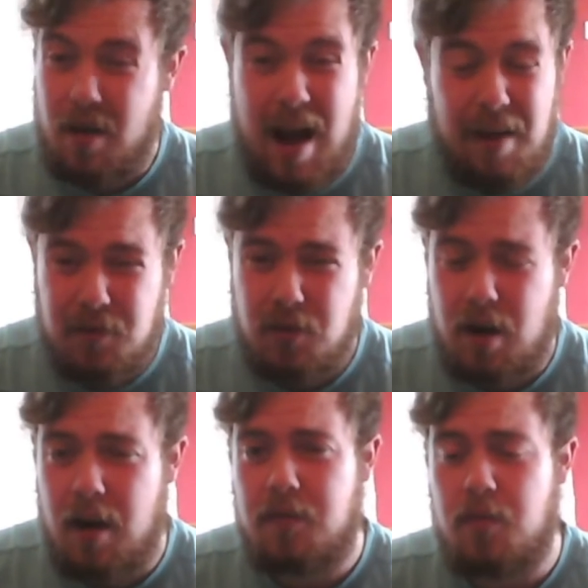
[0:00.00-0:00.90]
after
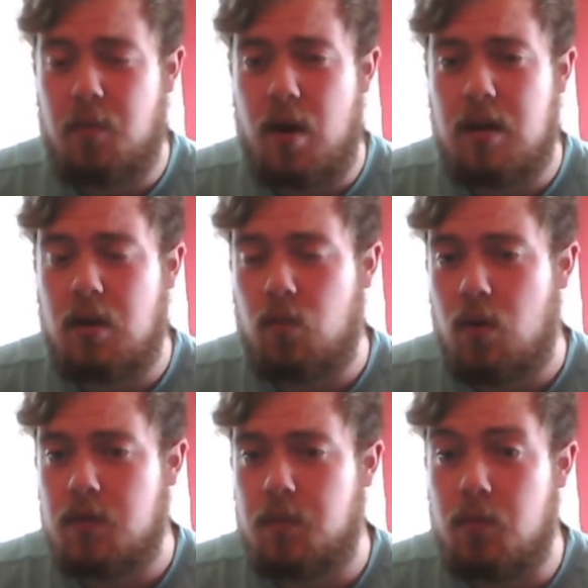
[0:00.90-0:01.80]
the break, it
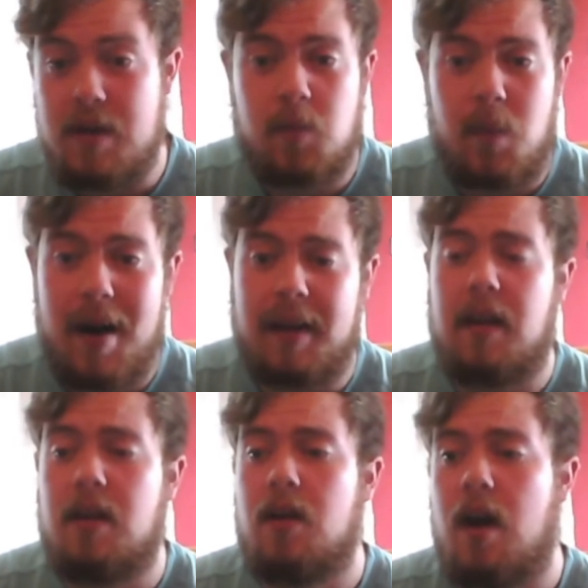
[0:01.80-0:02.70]
was Breeze back
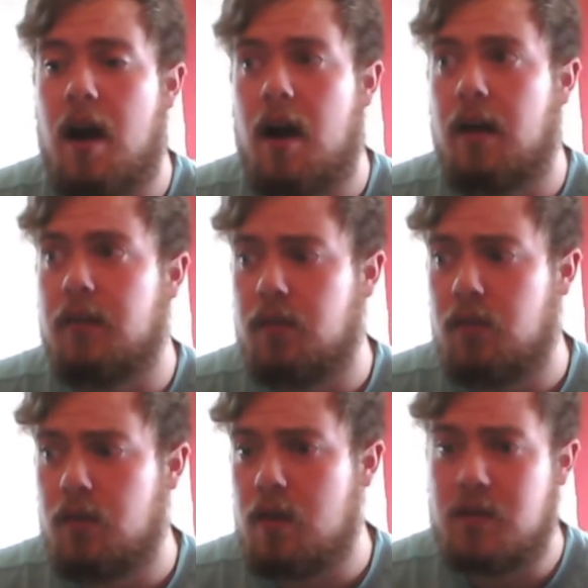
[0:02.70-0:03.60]
in, and
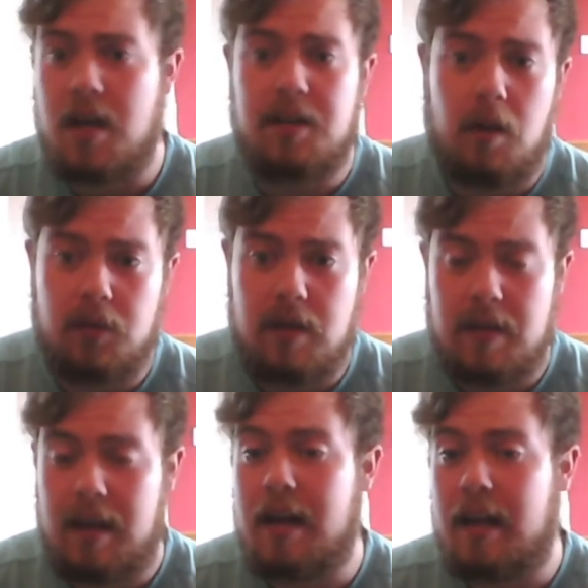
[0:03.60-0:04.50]
he was getting double
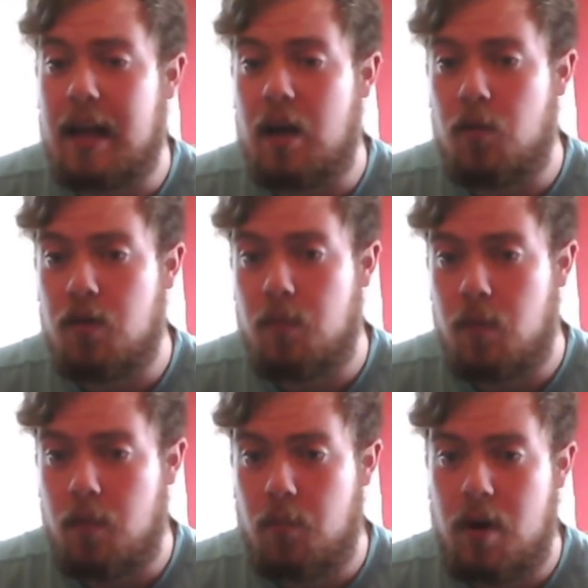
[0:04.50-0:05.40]
teamed again, getting hit with
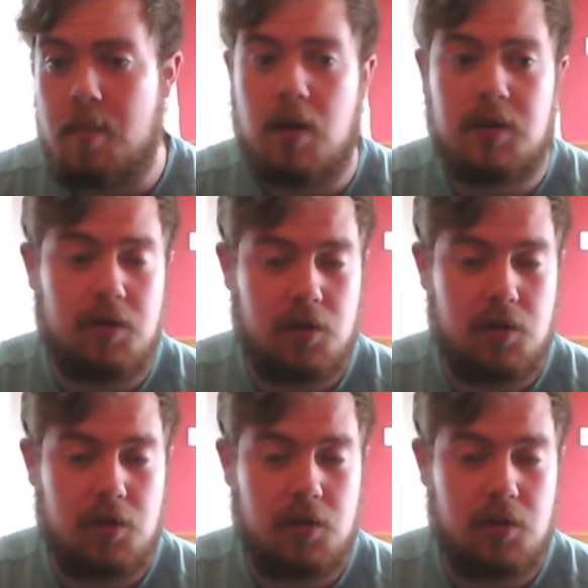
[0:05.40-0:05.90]
a brain buster.